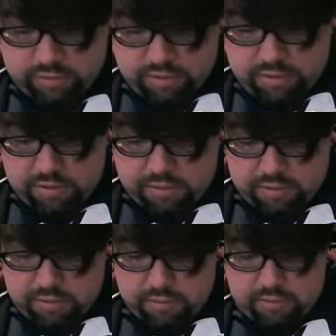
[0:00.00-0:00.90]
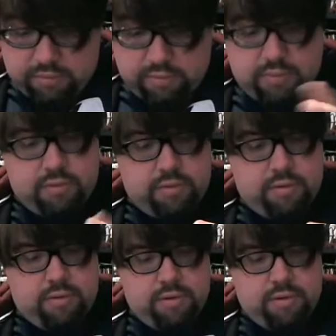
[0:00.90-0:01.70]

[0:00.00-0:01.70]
(silence)